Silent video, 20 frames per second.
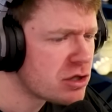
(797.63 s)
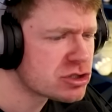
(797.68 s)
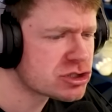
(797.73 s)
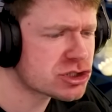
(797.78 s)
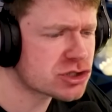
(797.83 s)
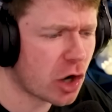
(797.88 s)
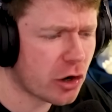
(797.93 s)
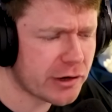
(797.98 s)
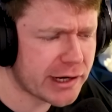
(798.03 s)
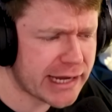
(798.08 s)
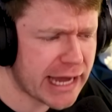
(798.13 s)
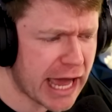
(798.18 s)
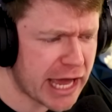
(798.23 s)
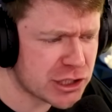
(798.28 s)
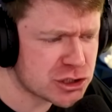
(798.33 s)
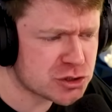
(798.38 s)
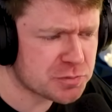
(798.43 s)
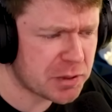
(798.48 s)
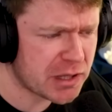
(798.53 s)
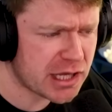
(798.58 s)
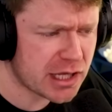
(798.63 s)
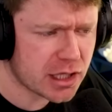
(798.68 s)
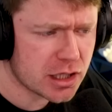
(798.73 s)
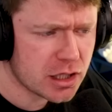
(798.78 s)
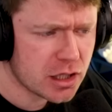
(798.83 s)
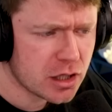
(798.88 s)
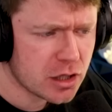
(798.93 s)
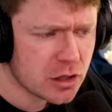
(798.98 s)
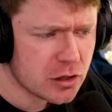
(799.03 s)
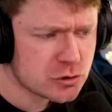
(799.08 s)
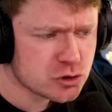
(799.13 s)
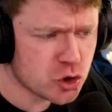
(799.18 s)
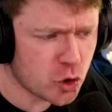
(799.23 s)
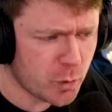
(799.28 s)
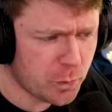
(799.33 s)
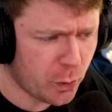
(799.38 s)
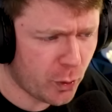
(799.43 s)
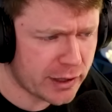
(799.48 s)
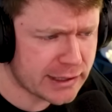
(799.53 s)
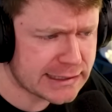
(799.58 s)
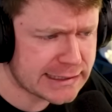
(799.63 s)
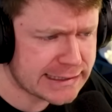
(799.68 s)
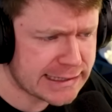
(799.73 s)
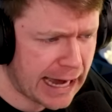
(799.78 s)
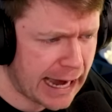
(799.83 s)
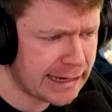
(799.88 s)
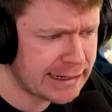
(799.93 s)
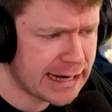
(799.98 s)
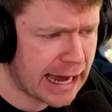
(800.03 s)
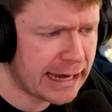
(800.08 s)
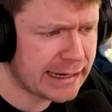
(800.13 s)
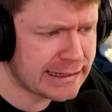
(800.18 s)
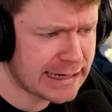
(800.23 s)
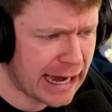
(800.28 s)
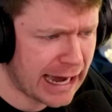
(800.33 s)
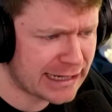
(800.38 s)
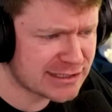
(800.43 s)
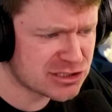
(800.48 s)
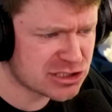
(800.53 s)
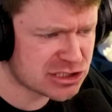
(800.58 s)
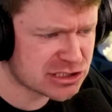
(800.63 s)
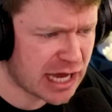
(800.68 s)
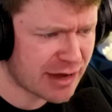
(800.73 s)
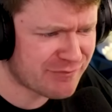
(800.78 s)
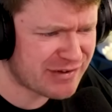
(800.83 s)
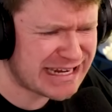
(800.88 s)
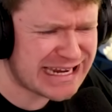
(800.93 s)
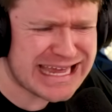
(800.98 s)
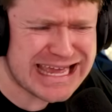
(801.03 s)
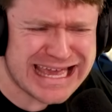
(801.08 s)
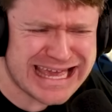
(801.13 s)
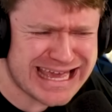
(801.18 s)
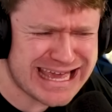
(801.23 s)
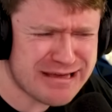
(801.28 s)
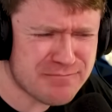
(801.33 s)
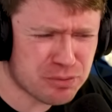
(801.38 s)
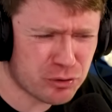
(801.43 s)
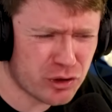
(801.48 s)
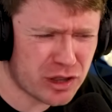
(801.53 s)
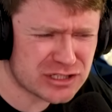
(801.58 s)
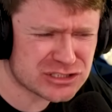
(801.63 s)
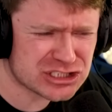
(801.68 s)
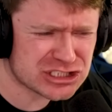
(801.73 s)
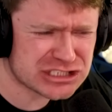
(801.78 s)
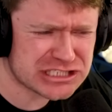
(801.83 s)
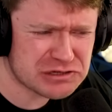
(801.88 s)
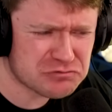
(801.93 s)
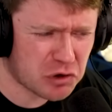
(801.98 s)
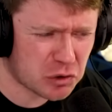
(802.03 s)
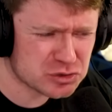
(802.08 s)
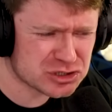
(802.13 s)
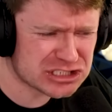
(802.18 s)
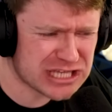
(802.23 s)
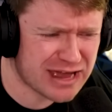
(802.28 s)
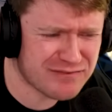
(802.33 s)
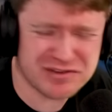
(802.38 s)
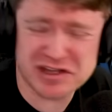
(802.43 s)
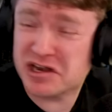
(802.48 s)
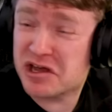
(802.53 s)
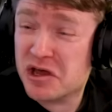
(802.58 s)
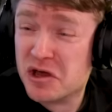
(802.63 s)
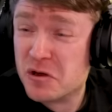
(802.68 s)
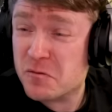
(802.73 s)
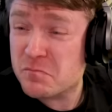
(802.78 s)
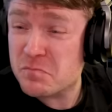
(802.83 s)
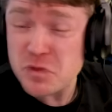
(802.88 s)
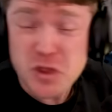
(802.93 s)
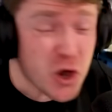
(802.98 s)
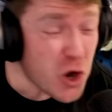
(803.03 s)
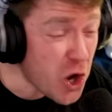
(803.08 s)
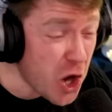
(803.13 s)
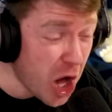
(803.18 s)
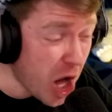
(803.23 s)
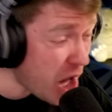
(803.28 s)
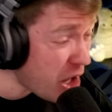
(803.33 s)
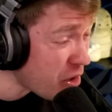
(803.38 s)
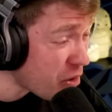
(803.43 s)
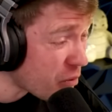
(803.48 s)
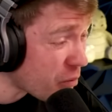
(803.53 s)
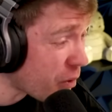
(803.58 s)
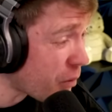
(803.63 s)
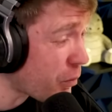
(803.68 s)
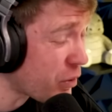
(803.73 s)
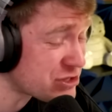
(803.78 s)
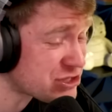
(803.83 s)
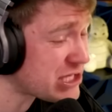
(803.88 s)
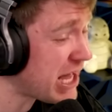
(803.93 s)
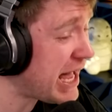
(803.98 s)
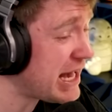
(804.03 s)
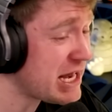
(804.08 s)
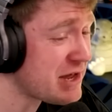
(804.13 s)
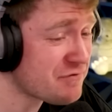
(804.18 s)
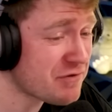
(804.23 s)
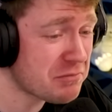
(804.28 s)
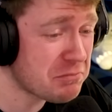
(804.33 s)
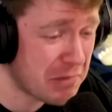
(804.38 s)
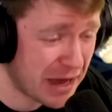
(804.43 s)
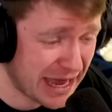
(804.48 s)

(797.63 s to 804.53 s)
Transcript: Starting HP, 2.9997 E plus 07. Huh? What's that even